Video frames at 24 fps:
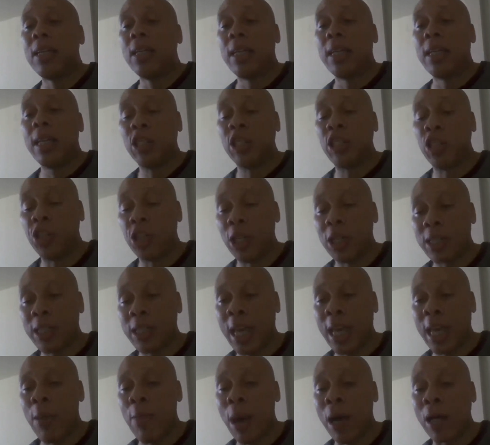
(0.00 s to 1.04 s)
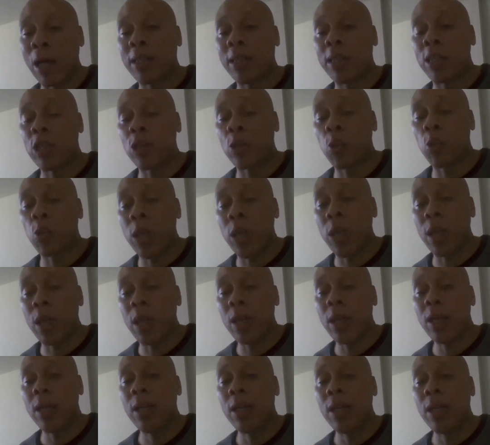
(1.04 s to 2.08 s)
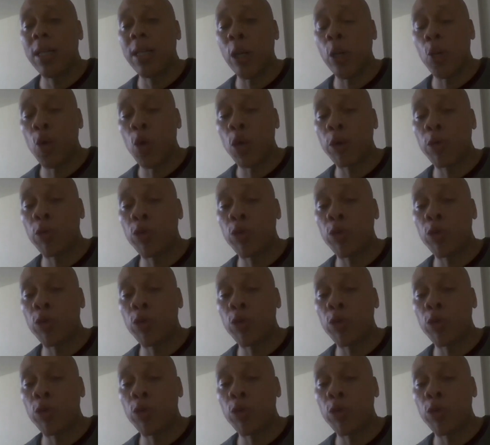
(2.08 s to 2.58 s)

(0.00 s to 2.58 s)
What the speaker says: It just came out this week that Newark,